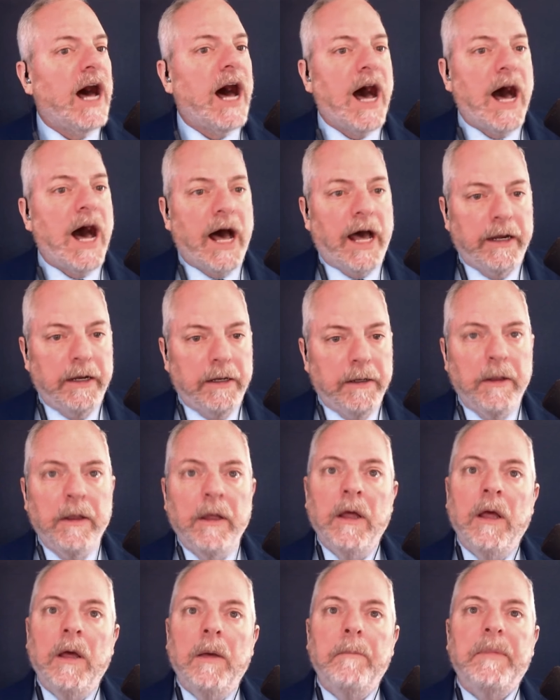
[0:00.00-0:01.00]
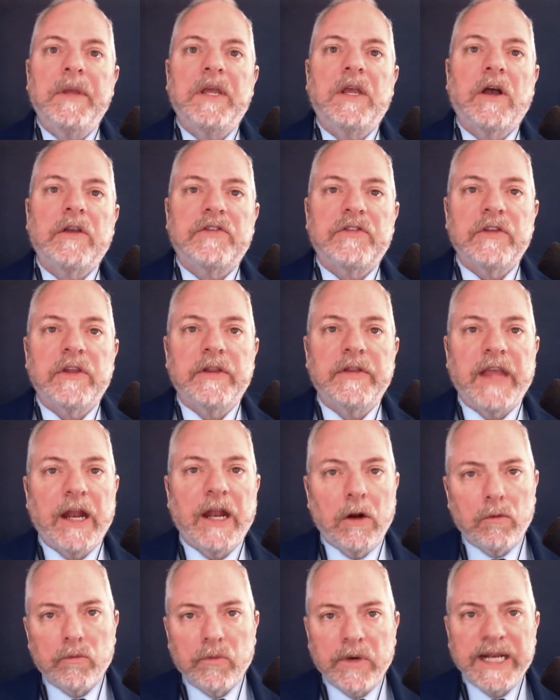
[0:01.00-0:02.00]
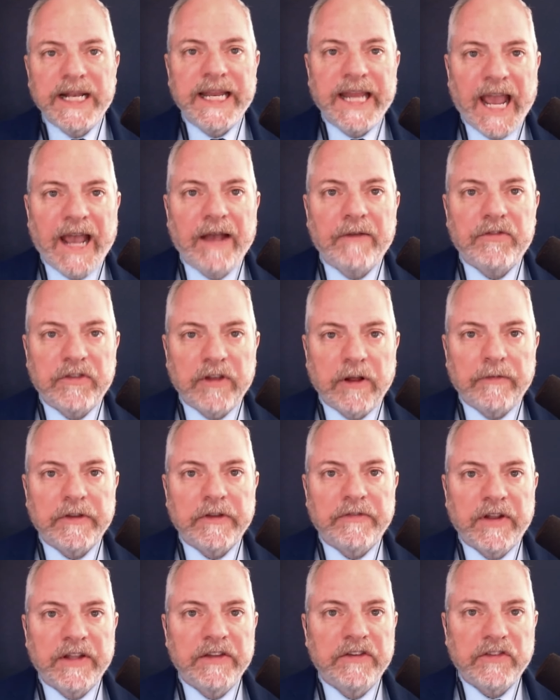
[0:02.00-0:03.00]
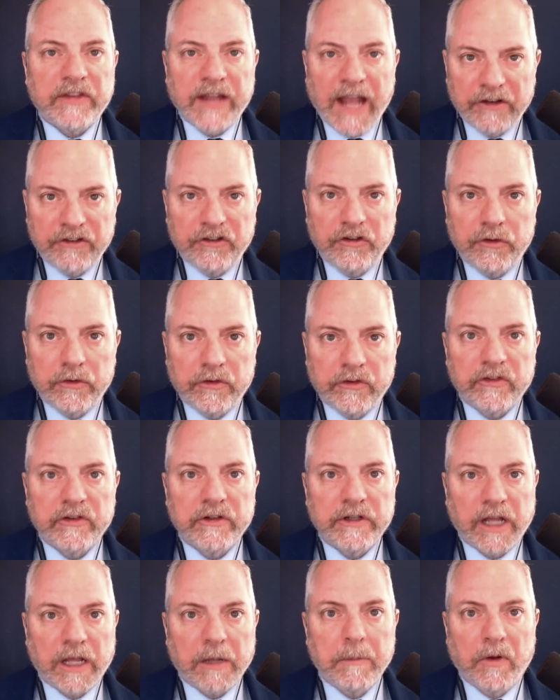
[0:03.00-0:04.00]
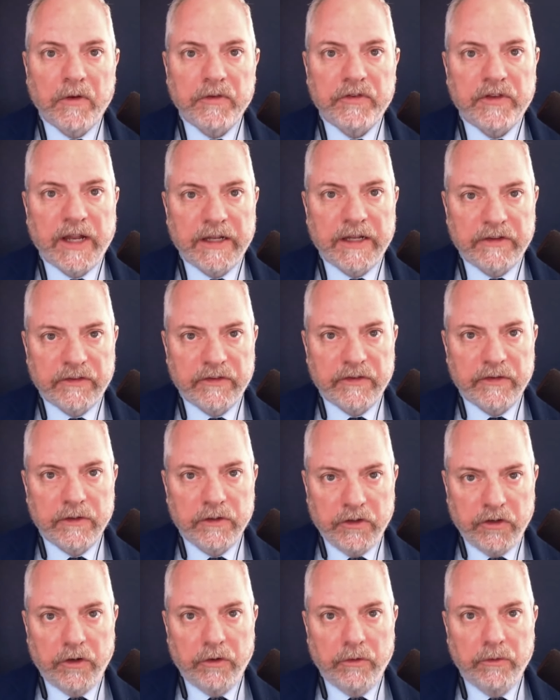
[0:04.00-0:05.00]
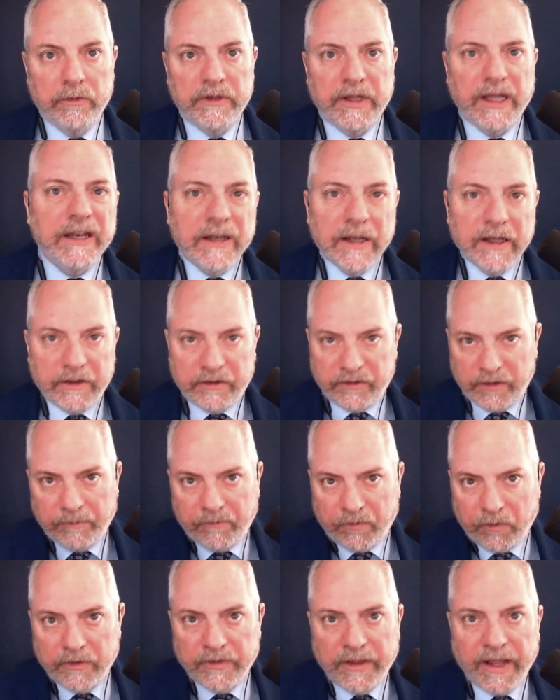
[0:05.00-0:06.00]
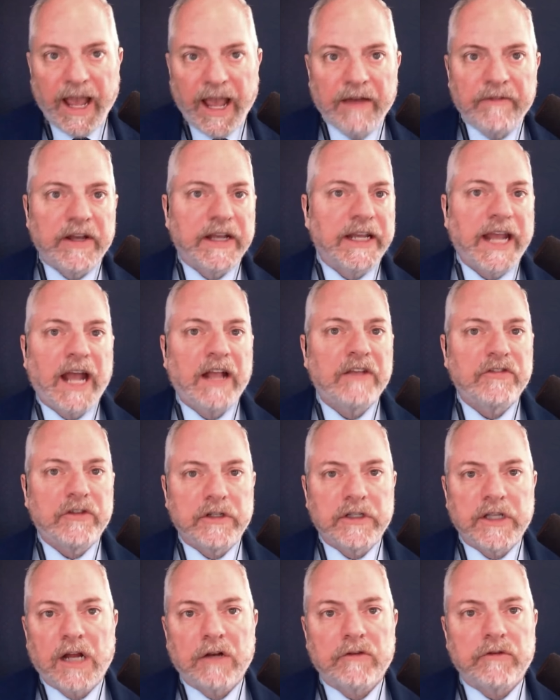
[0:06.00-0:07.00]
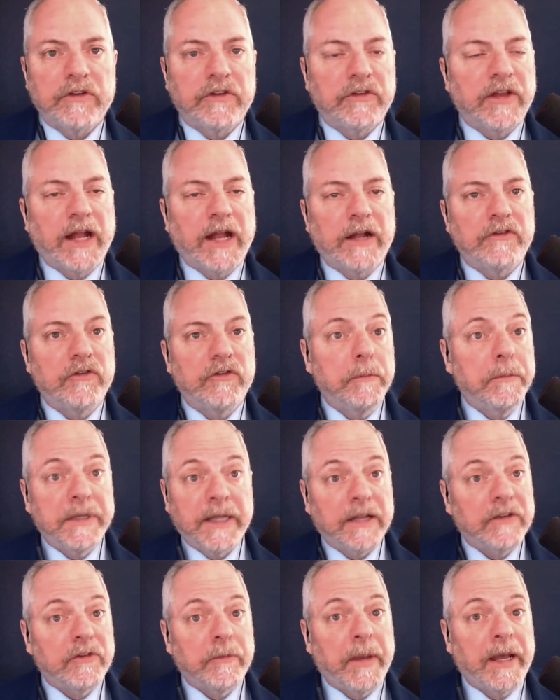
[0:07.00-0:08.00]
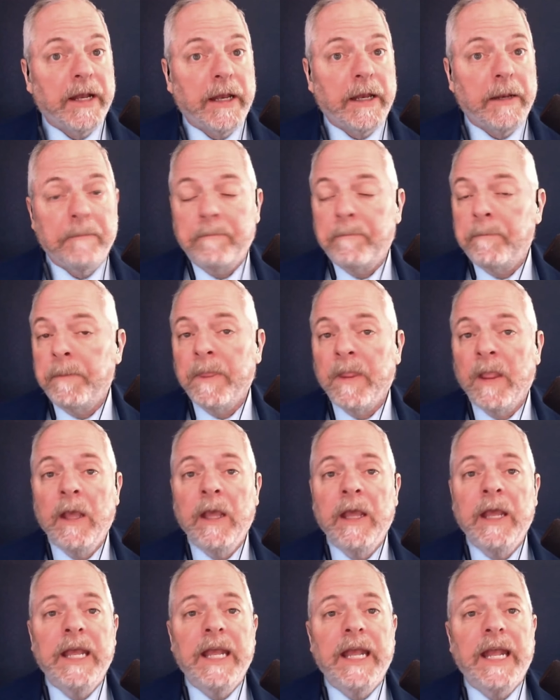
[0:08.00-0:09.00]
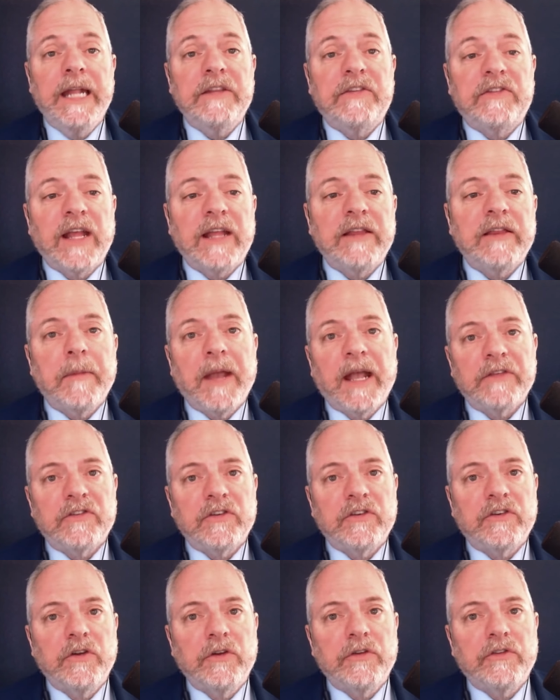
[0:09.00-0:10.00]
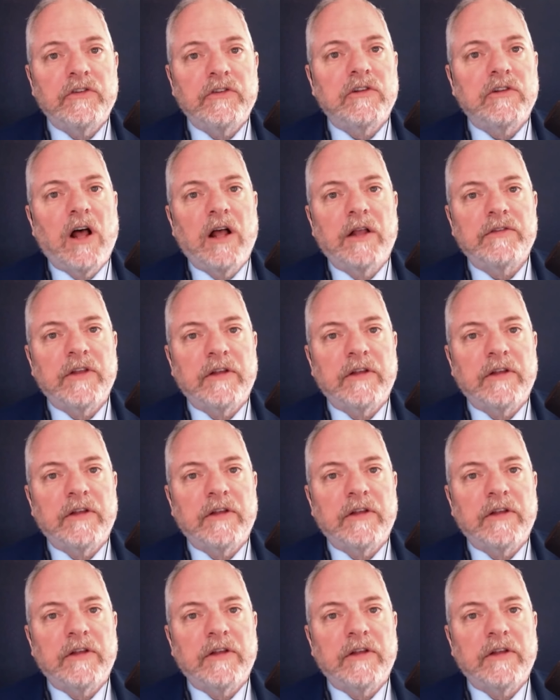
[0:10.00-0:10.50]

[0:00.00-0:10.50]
odd because they don't really have self-defense statutes like most states do. They except for they have a castle doctrine statute, but that's about it. Instead, the Massachusetts law of